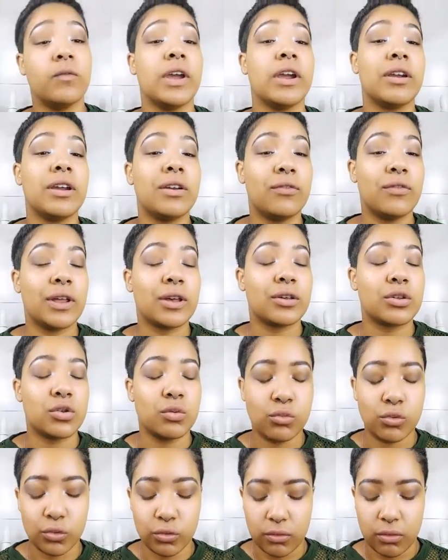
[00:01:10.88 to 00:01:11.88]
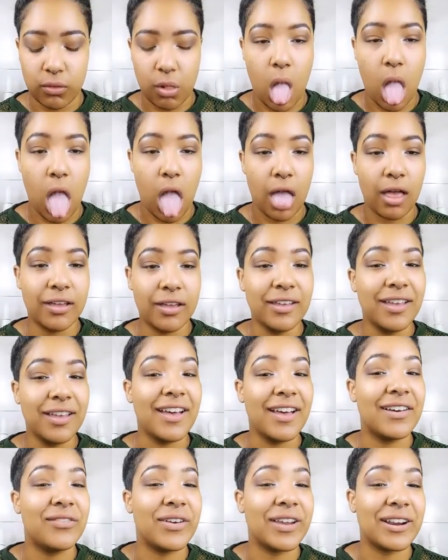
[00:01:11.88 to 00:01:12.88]
very flexible, bleh,
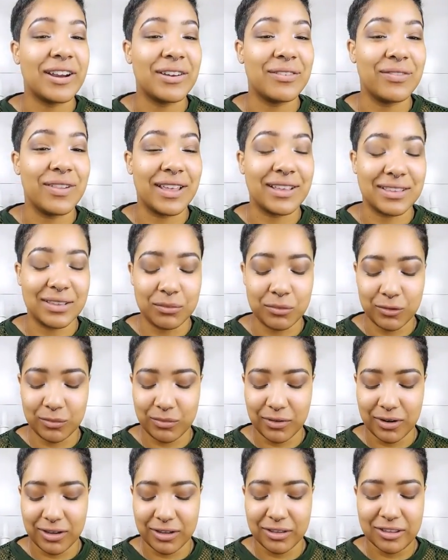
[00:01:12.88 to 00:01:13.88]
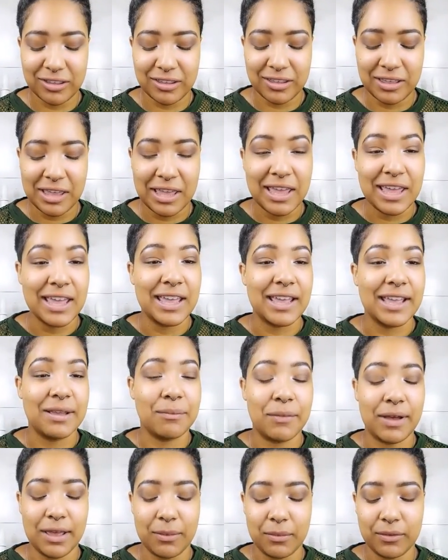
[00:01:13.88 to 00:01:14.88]
a very flexible brush
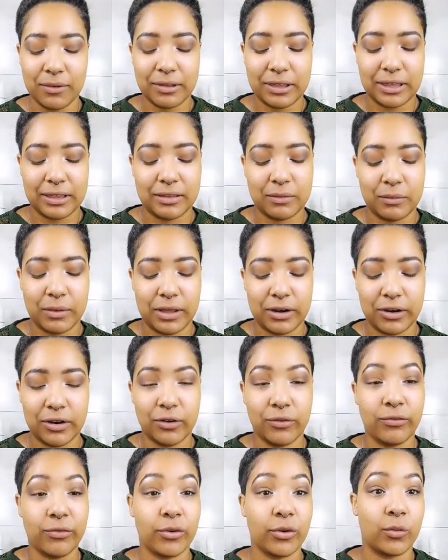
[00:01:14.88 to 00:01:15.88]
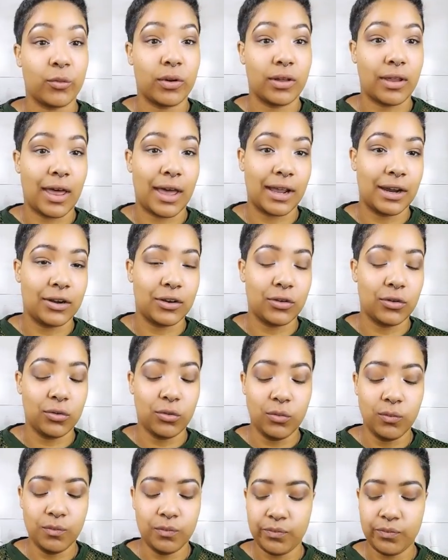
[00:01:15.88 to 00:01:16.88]
in my book is better for what I
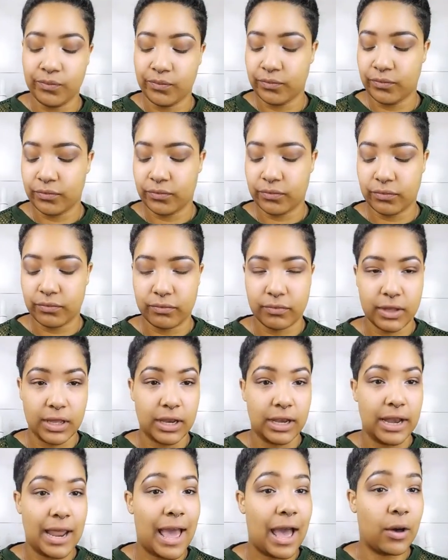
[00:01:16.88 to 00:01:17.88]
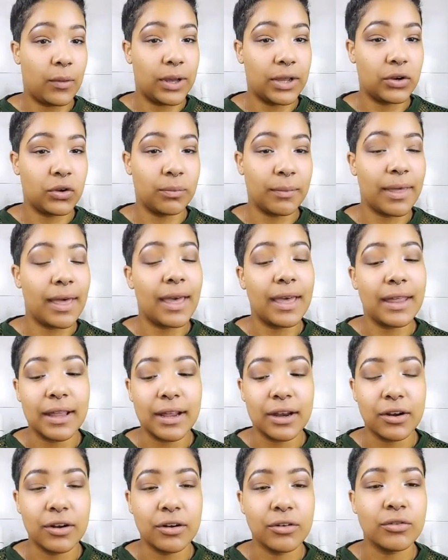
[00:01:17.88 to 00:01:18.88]
do and how I do my
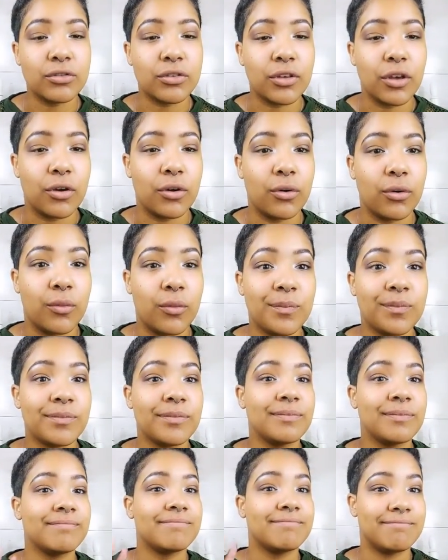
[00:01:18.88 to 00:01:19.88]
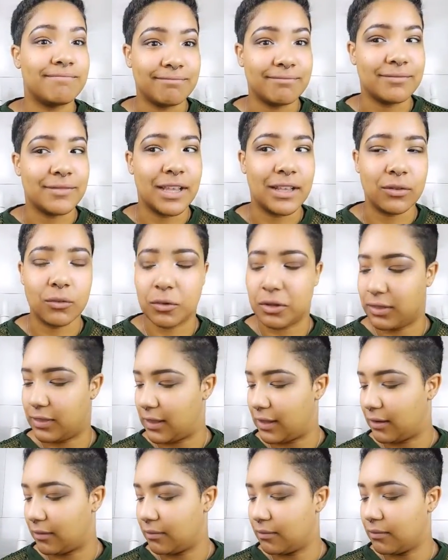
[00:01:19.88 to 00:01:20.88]
eyeliner. So that's one
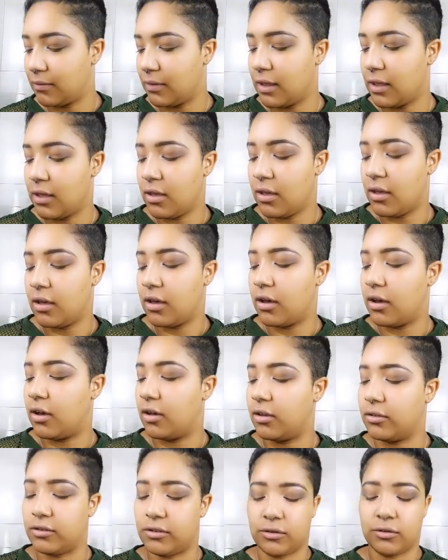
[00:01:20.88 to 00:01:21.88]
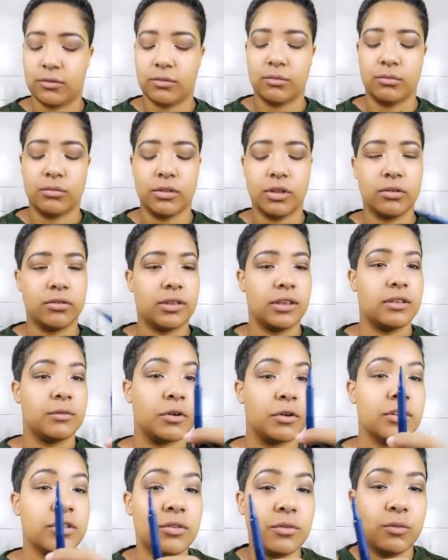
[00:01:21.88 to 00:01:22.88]
thing. Also, there's this
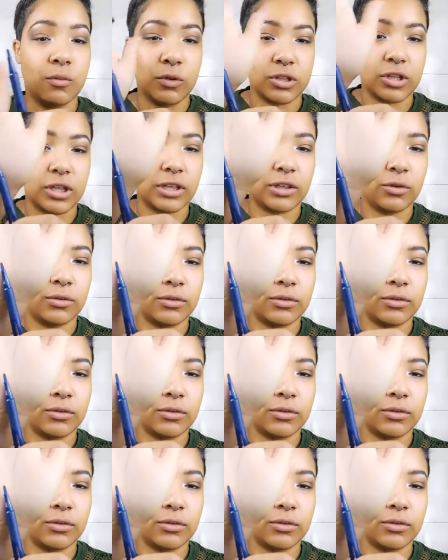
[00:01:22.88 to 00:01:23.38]
brush, which I